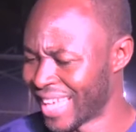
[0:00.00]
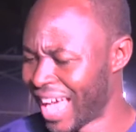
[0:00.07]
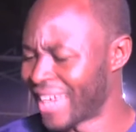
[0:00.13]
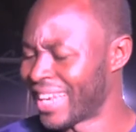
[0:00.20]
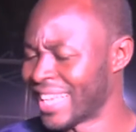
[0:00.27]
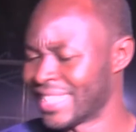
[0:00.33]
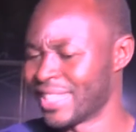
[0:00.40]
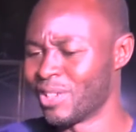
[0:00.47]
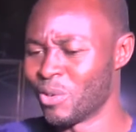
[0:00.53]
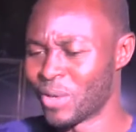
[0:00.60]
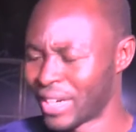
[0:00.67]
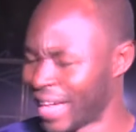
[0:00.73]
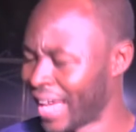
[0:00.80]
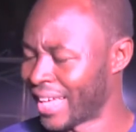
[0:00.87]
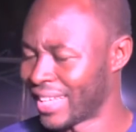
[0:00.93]
How does it
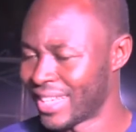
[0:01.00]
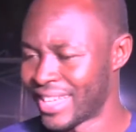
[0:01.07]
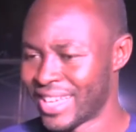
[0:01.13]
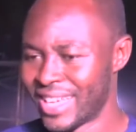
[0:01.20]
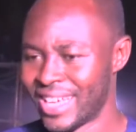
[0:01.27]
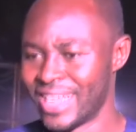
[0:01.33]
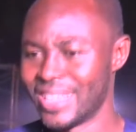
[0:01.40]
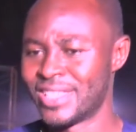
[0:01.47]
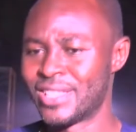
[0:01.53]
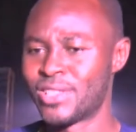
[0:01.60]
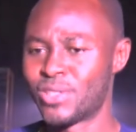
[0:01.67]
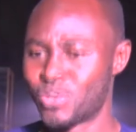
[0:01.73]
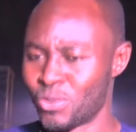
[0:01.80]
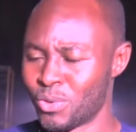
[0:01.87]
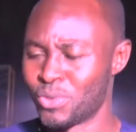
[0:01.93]
look like? It's
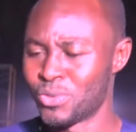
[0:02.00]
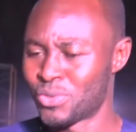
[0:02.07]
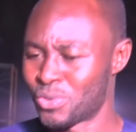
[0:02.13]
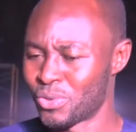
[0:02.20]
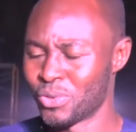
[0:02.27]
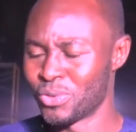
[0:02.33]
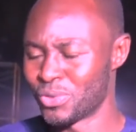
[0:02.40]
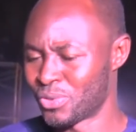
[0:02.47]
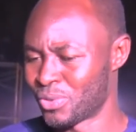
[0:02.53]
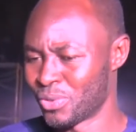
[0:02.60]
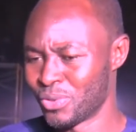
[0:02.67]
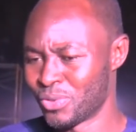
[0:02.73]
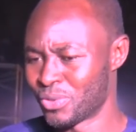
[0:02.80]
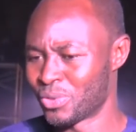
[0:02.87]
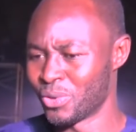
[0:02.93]

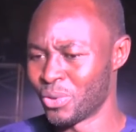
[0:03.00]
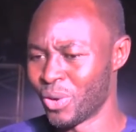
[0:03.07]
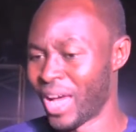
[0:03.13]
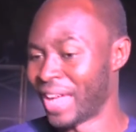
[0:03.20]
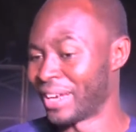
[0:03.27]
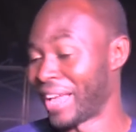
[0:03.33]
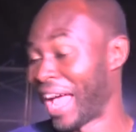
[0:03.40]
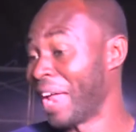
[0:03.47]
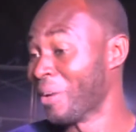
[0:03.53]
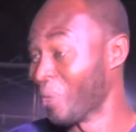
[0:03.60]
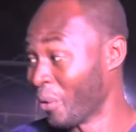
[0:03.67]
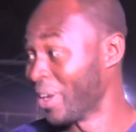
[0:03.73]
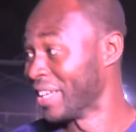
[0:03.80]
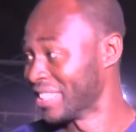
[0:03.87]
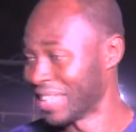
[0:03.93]
so
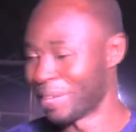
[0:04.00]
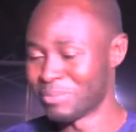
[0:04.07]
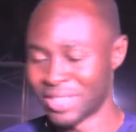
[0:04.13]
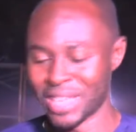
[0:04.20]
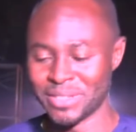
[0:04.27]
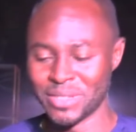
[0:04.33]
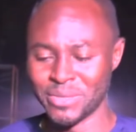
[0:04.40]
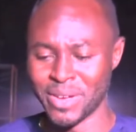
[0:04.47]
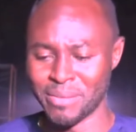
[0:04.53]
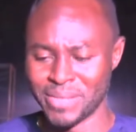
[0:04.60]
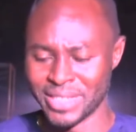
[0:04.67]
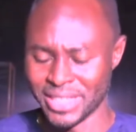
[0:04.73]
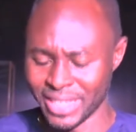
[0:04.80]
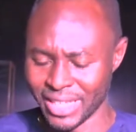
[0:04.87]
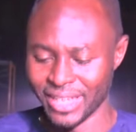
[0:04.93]
annoying sometimes, if I may
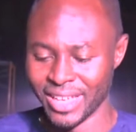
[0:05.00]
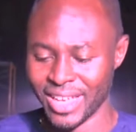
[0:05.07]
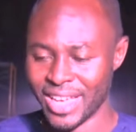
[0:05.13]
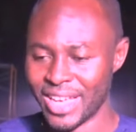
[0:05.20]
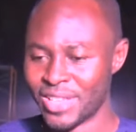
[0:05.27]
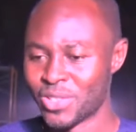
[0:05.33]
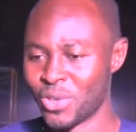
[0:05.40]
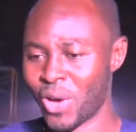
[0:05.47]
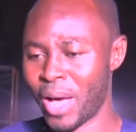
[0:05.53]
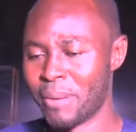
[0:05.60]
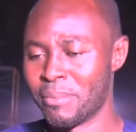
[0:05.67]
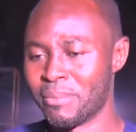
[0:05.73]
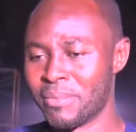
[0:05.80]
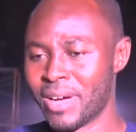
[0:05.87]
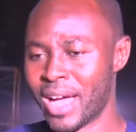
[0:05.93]
say. So
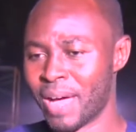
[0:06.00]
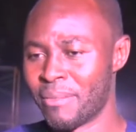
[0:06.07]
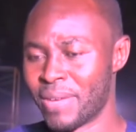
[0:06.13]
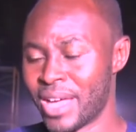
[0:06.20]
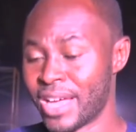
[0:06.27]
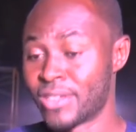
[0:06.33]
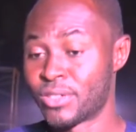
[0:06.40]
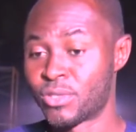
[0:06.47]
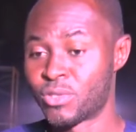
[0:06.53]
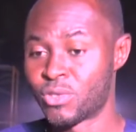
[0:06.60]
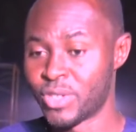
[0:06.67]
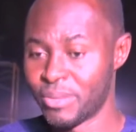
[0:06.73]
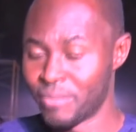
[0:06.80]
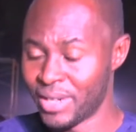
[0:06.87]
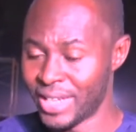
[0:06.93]
I'm
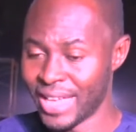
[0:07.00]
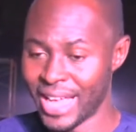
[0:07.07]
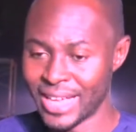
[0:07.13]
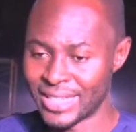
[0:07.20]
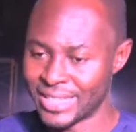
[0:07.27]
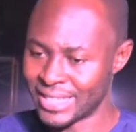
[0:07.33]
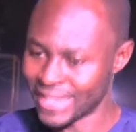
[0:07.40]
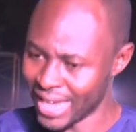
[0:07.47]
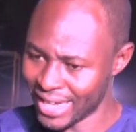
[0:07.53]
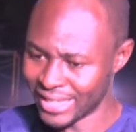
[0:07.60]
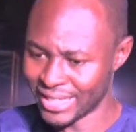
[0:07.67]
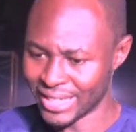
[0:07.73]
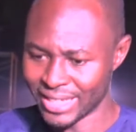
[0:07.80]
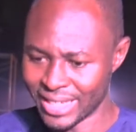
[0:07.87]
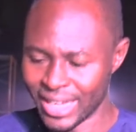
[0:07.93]
extremely
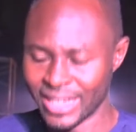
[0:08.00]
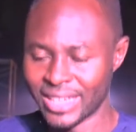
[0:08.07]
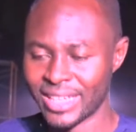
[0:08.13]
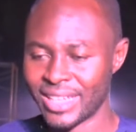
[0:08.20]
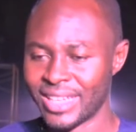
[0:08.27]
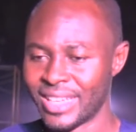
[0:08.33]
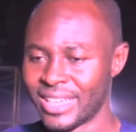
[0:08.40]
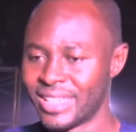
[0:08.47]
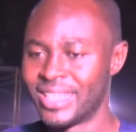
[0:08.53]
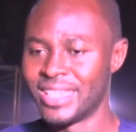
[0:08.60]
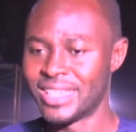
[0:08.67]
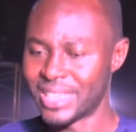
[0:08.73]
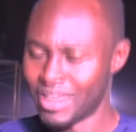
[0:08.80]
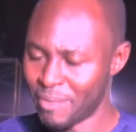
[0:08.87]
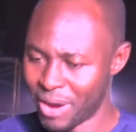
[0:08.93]
excited that
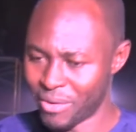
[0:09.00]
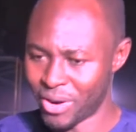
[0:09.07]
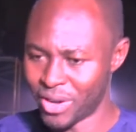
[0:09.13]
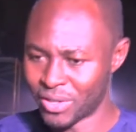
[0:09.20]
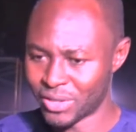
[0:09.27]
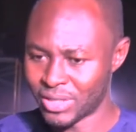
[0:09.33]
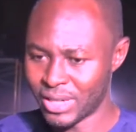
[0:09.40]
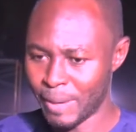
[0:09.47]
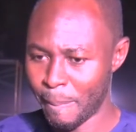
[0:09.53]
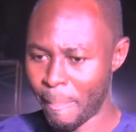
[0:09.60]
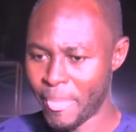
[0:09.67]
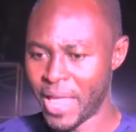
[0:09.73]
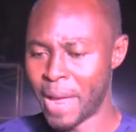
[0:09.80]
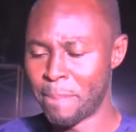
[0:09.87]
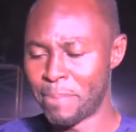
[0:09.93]
this time around,
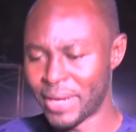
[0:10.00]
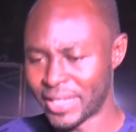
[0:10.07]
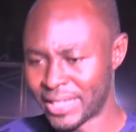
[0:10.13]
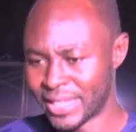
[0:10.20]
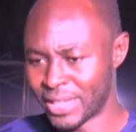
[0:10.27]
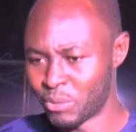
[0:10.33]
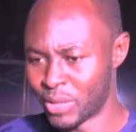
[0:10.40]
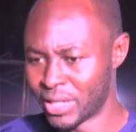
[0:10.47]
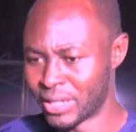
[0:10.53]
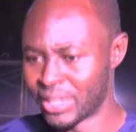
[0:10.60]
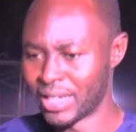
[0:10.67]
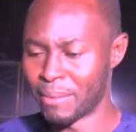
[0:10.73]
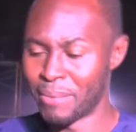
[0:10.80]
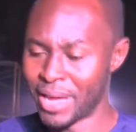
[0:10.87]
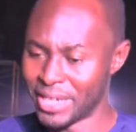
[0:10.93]
I partnered with
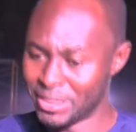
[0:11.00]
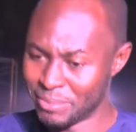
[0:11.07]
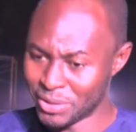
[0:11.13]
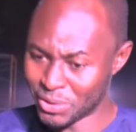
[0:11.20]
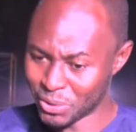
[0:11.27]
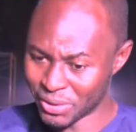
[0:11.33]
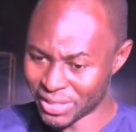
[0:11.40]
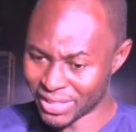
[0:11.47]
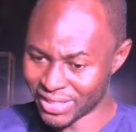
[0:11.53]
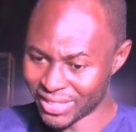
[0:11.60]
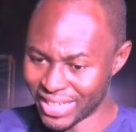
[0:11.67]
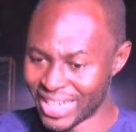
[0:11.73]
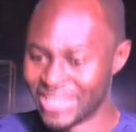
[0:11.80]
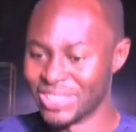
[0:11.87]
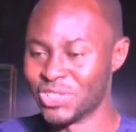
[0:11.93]
Labadi Beach Hotel
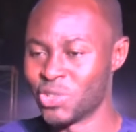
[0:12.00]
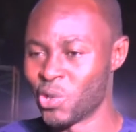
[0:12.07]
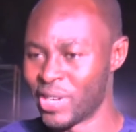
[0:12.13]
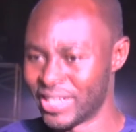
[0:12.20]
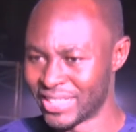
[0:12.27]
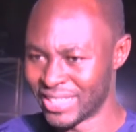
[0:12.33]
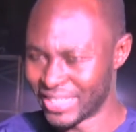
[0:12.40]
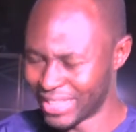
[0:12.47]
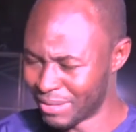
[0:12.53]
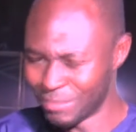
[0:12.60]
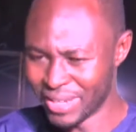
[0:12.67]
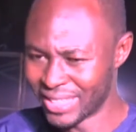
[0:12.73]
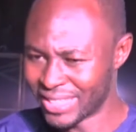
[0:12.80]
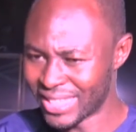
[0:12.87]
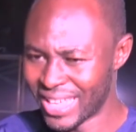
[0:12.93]
and Joy
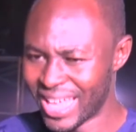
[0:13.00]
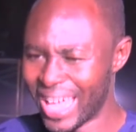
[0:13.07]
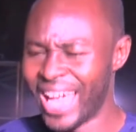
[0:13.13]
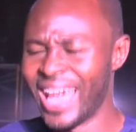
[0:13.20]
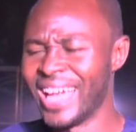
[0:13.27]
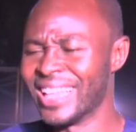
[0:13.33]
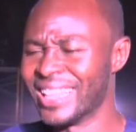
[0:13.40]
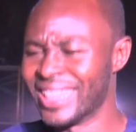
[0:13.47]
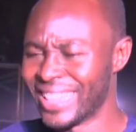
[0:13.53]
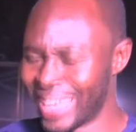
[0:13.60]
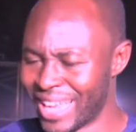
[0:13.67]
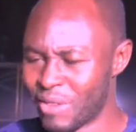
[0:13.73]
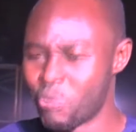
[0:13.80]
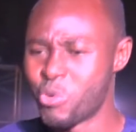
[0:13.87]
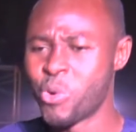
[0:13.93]
Entertainment, and
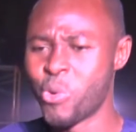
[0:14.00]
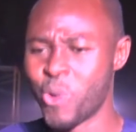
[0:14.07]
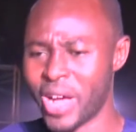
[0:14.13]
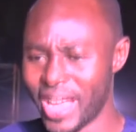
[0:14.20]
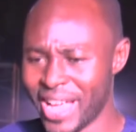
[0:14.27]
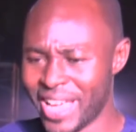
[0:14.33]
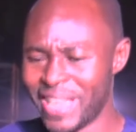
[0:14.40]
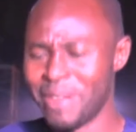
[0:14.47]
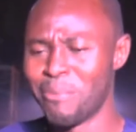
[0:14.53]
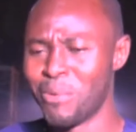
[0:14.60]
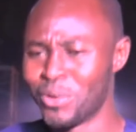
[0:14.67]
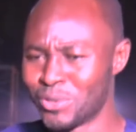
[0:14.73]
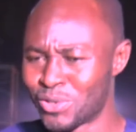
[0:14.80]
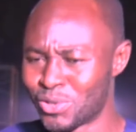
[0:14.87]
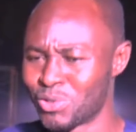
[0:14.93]
then we were
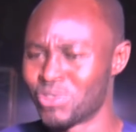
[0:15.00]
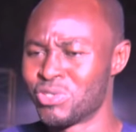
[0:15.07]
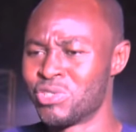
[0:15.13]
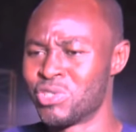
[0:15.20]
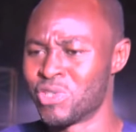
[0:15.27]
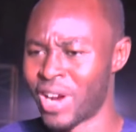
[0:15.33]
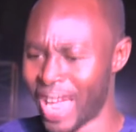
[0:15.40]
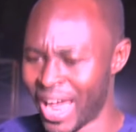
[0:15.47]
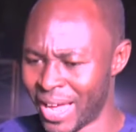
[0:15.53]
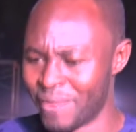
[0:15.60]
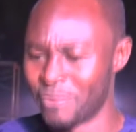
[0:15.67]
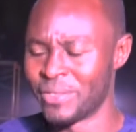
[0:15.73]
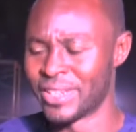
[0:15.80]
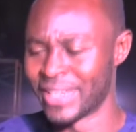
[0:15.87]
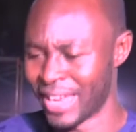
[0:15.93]
able to
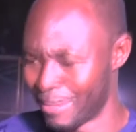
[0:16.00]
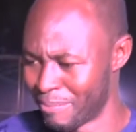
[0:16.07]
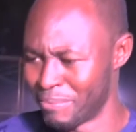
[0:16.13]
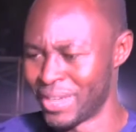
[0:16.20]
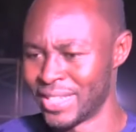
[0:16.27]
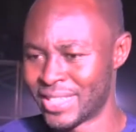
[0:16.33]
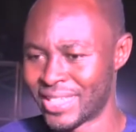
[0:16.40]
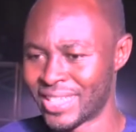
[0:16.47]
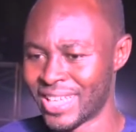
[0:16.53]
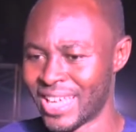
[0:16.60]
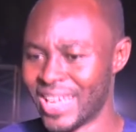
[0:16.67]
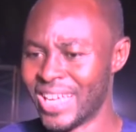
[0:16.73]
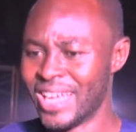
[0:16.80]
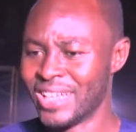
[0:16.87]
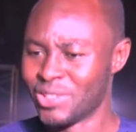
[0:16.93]
drive numbers
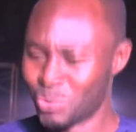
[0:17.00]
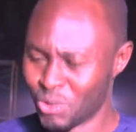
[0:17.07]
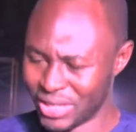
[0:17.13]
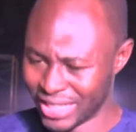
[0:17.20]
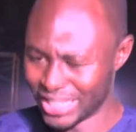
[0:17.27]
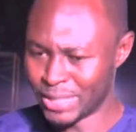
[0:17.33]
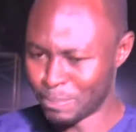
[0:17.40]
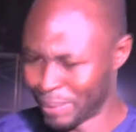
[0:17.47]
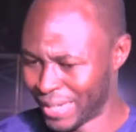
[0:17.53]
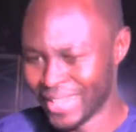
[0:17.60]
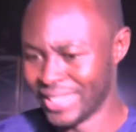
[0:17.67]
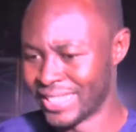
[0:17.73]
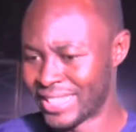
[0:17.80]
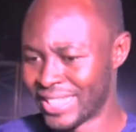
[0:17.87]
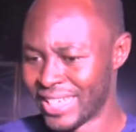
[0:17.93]
to this
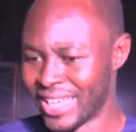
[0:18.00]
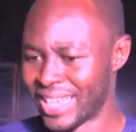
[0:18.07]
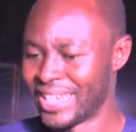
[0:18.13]
place.